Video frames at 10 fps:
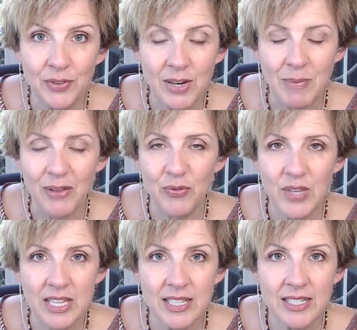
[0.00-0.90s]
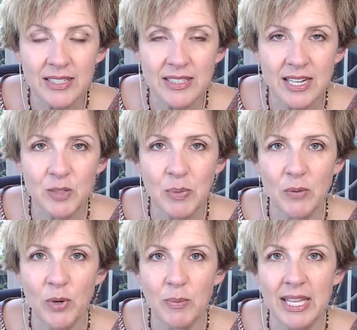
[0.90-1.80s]
and my feelings that has been
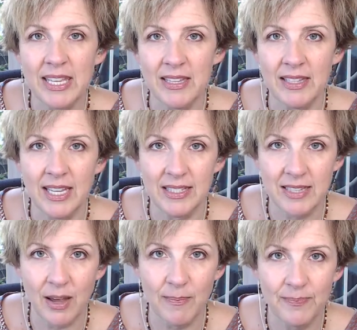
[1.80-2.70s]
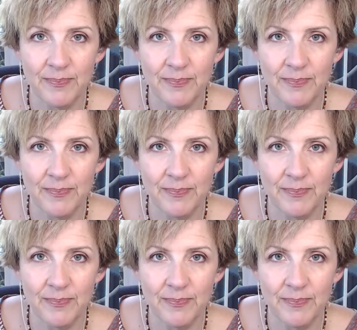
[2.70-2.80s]
where my healing has come.